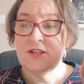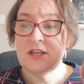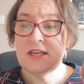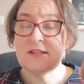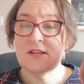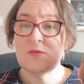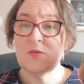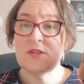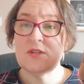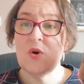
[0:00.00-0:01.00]
Jesus
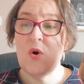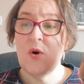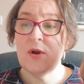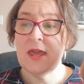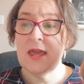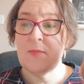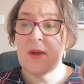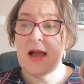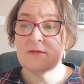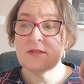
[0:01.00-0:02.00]
was talking
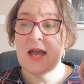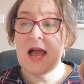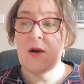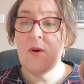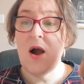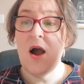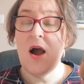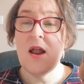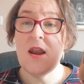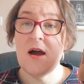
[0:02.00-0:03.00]
about how
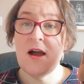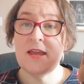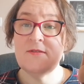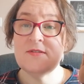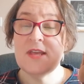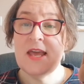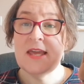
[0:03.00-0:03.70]
our lives